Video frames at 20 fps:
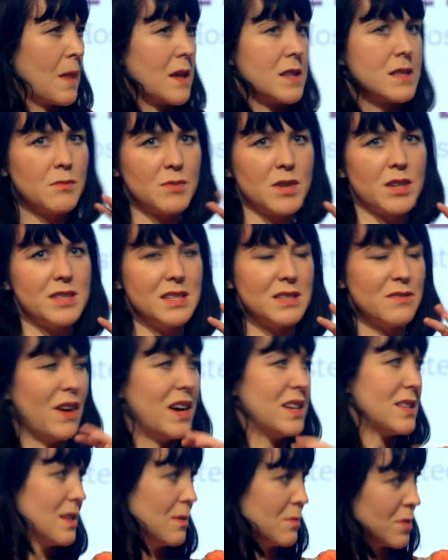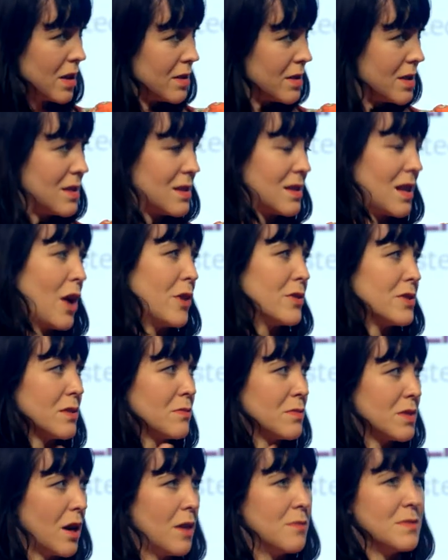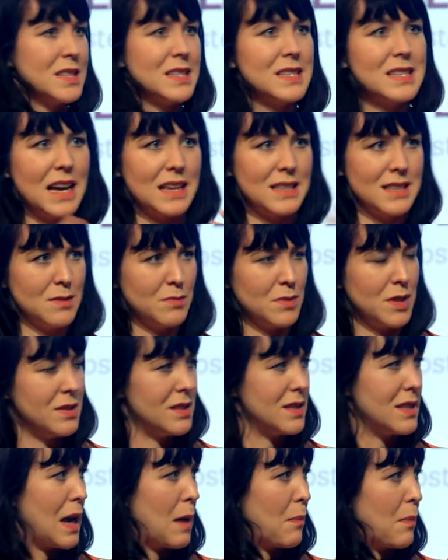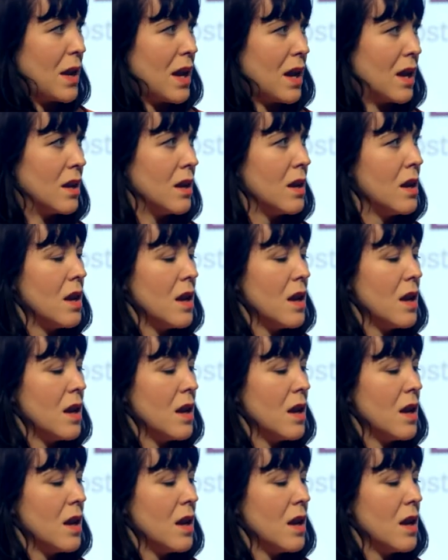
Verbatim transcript: sometimes it's fast, sometimes it's slow, sometimes it's sad, sometimes it's happy, and